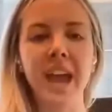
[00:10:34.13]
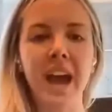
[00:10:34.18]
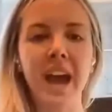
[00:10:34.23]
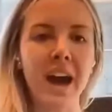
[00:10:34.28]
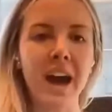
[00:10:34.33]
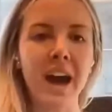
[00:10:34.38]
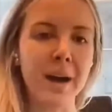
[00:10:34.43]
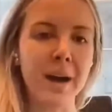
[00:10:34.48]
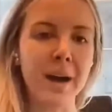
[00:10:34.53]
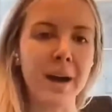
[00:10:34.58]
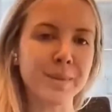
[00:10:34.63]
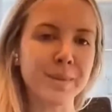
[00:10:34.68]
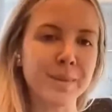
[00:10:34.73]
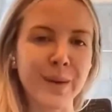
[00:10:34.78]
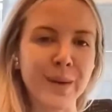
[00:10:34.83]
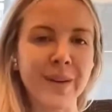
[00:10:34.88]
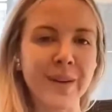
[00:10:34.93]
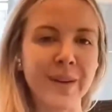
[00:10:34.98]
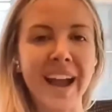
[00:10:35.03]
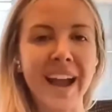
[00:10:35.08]

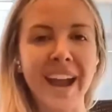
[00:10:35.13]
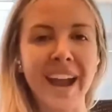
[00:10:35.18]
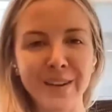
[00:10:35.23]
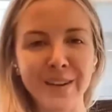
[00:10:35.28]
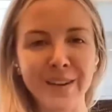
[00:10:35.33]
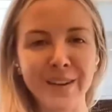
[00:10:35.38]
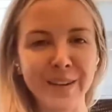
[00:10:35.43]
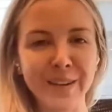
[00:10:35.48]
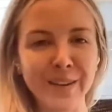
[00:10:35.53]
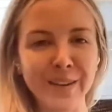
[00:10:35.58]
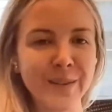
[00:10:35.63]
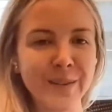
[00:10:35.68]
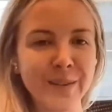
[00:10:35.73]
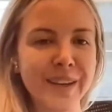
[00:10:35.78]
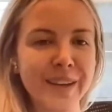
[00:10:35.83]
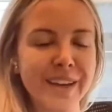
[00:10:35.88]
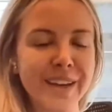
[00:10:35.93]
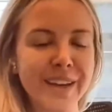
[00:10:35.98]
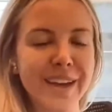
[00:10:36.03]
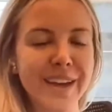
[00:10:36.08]
So I know
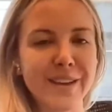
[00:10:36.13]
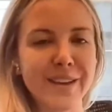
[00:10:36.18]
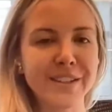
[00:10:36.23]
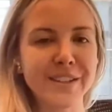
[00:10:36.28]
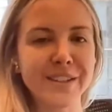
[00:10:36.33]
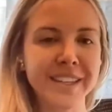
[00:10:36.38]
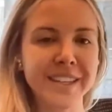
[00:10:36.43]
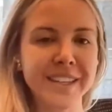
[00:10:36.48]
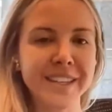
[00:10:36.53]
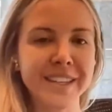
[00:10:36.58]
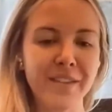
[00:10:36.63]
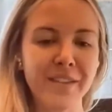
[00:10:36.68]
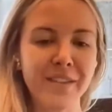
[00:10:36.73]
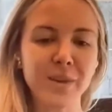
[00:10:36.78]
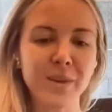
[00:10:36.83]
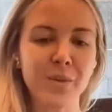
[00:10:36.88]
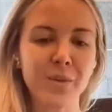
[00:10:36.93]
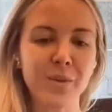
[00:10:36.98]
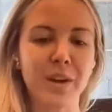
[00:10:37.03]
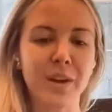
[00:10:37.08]
you just gave
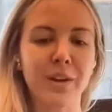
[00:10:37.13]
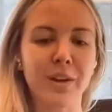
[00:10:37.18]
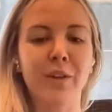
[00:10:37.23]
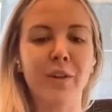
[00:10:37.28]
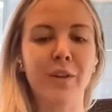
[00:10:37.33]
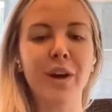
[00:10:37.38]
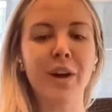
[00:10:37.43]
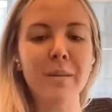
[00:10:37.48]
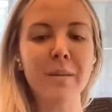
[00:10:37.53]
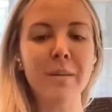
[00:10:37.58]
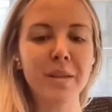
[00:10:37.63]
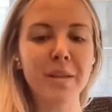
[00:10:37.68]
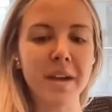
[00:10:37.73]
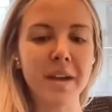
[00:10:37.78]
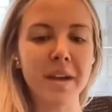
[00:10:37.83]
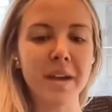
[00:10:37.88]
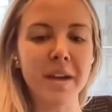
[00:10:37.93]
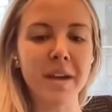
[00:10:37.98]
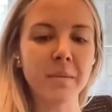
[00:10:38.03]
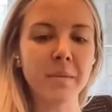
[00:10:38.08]
us a wonderful
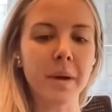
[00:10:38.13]
compliment,